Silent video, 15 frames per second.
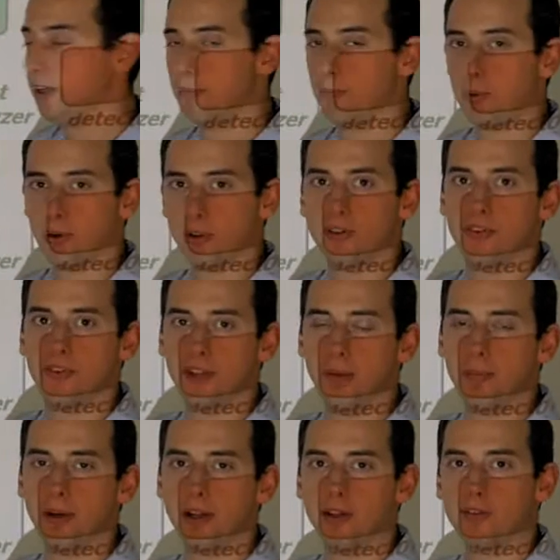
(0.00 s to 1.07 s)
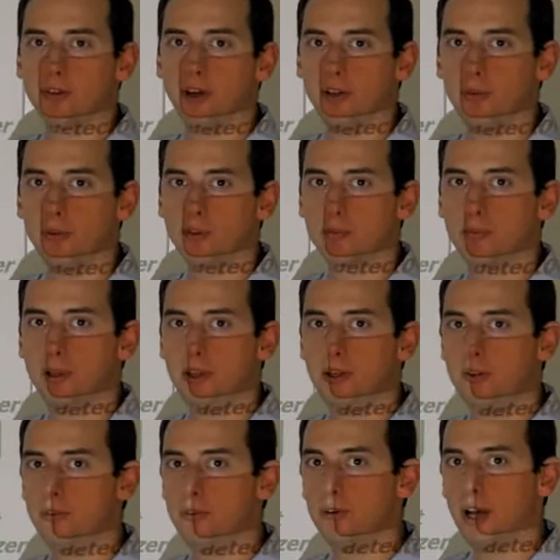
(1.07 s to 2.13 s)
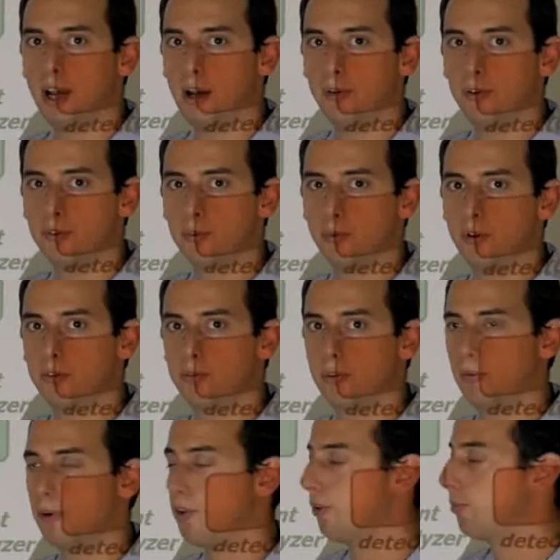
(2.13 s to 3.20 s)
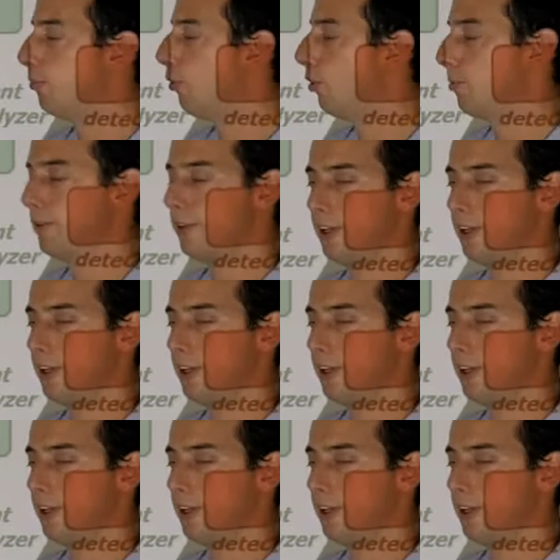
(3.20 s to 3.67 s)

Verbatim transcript: important step and I'll try to explain you how this works with a rather morbid